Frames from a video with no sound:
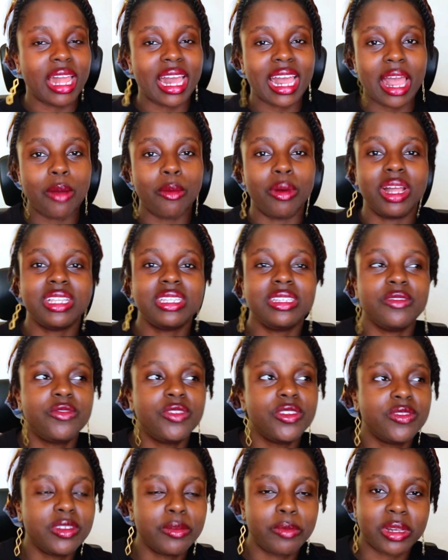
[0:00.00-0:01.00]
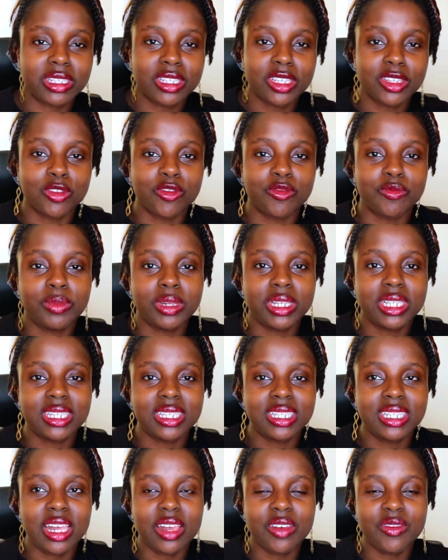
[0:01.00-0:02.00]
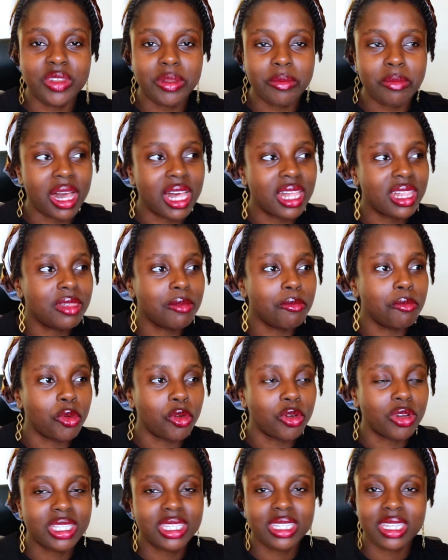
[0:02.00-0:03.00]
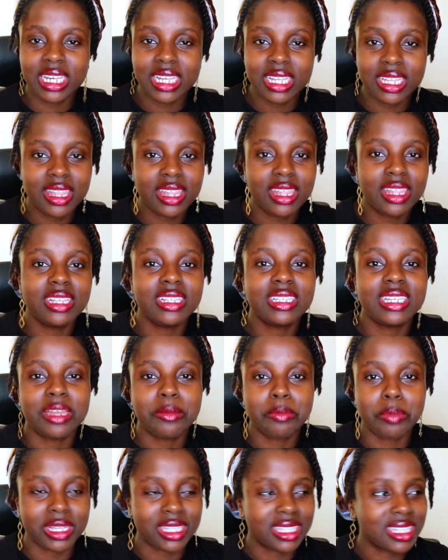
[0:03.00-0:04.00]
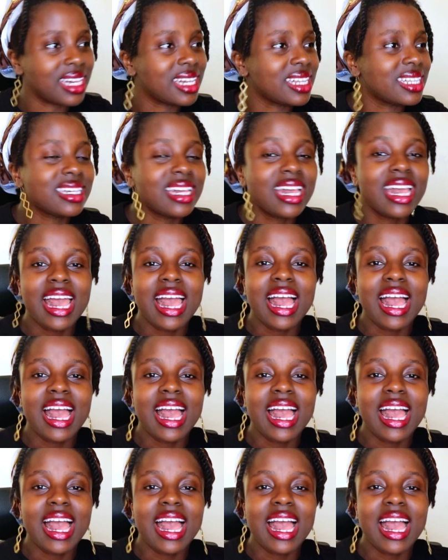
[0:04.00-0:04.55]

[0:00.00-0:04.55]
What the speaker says: Like, I want 50% of BTC every month, bought it 10%,